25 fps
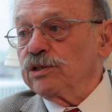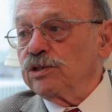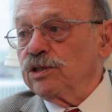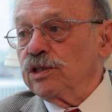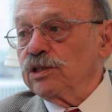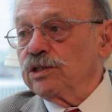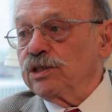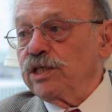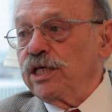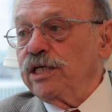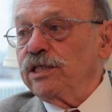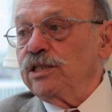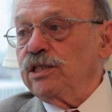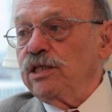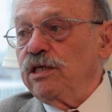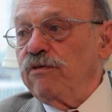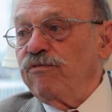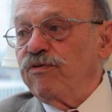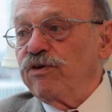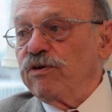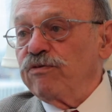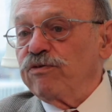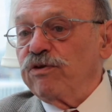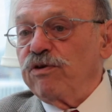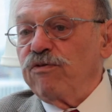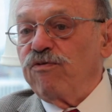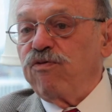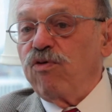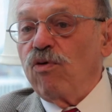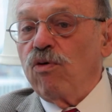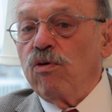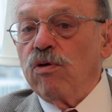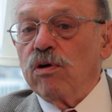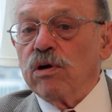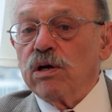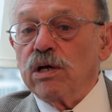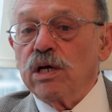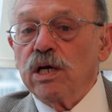since
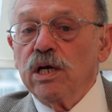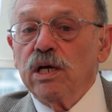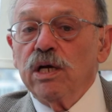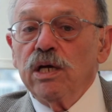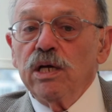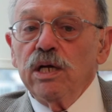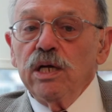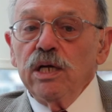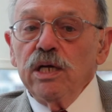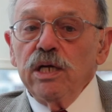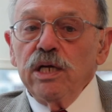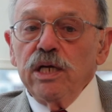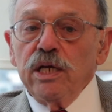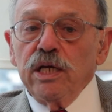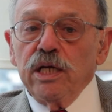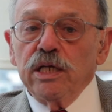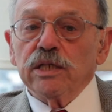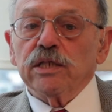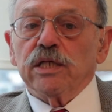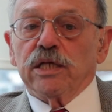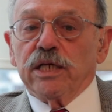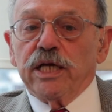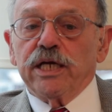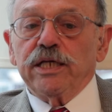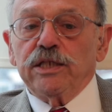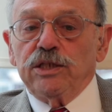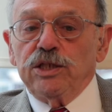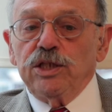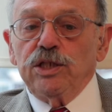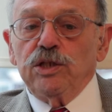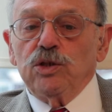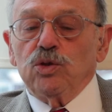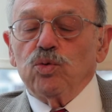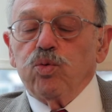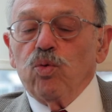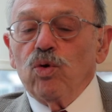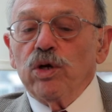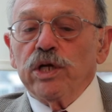1854. In the
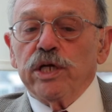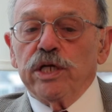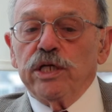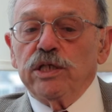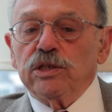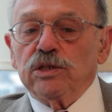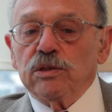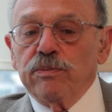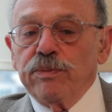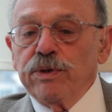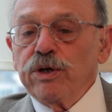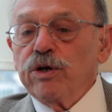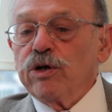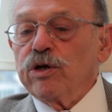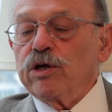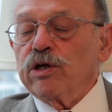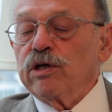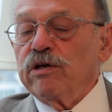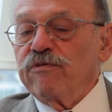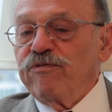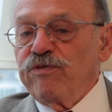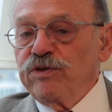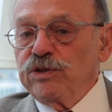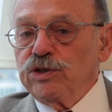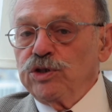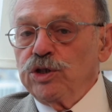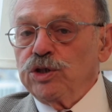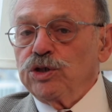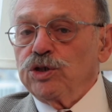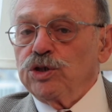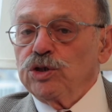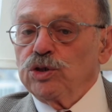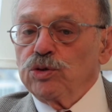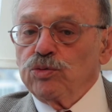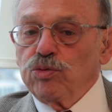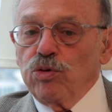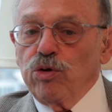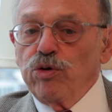1920s, American
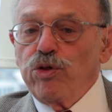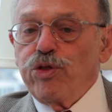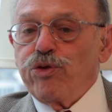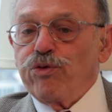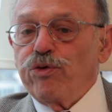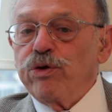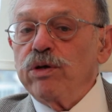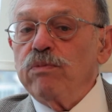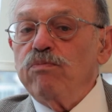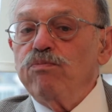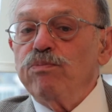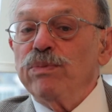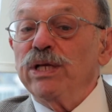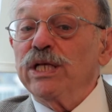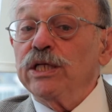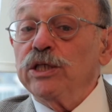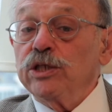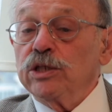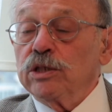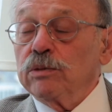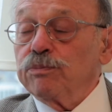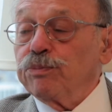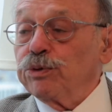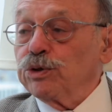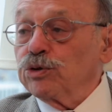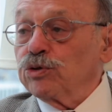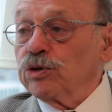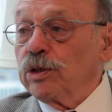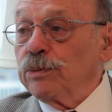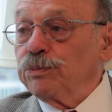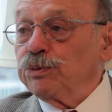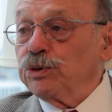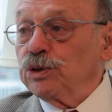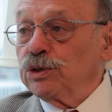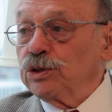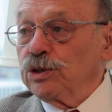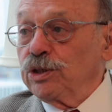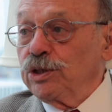physicians wrote 3 million
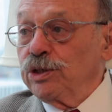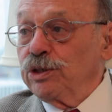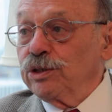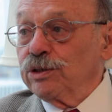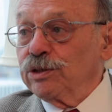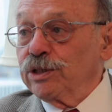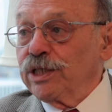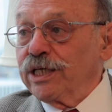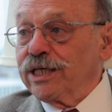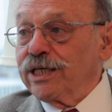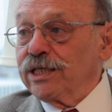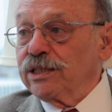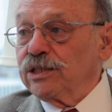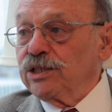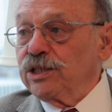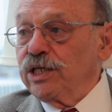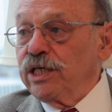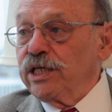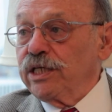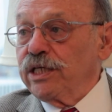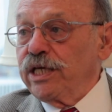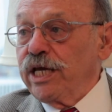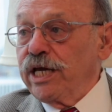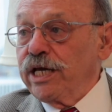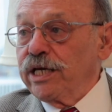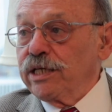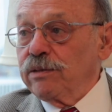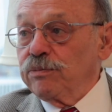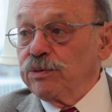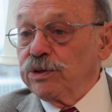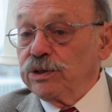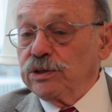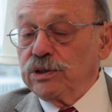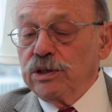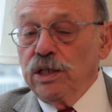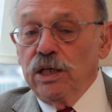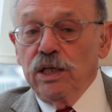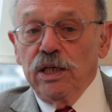prescriptions a year that contained
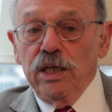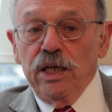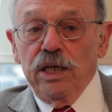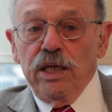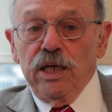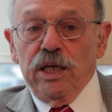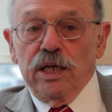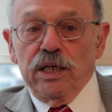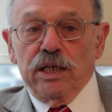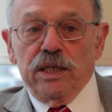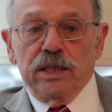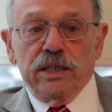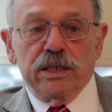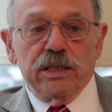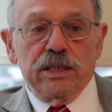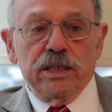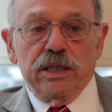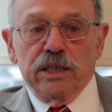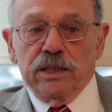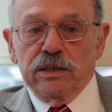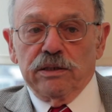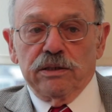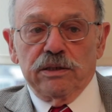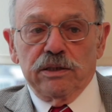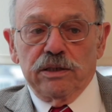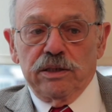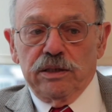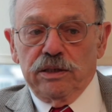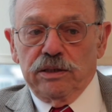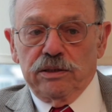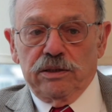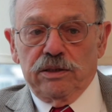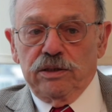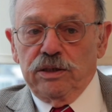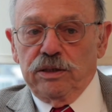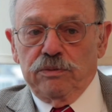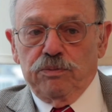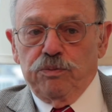cannabis.
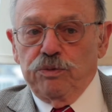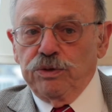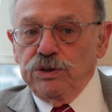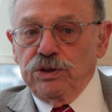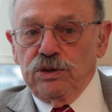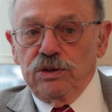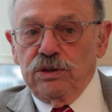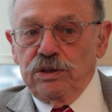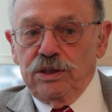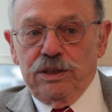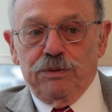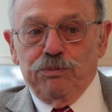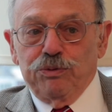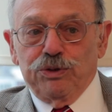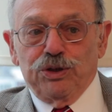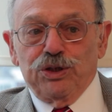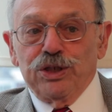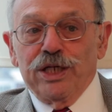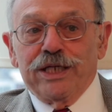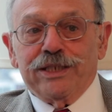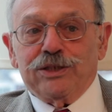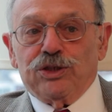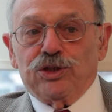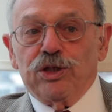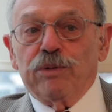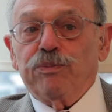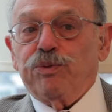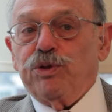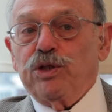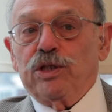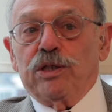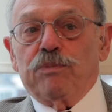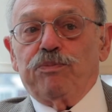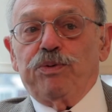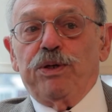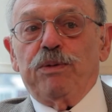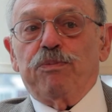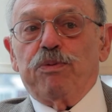And it was not something
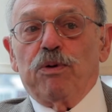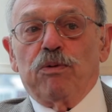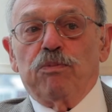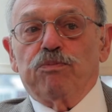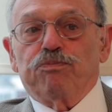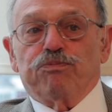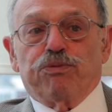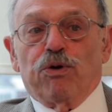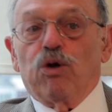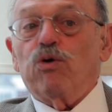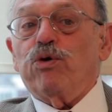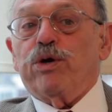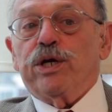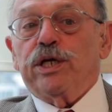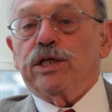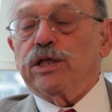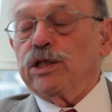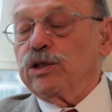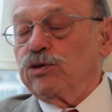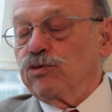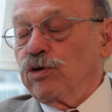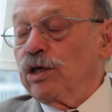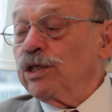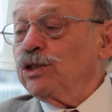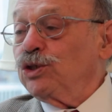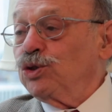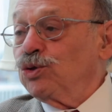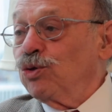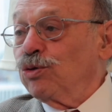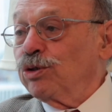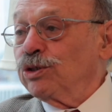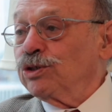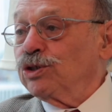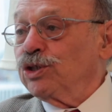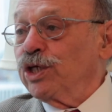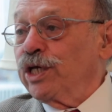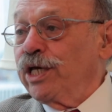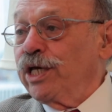that people broke into drugstores to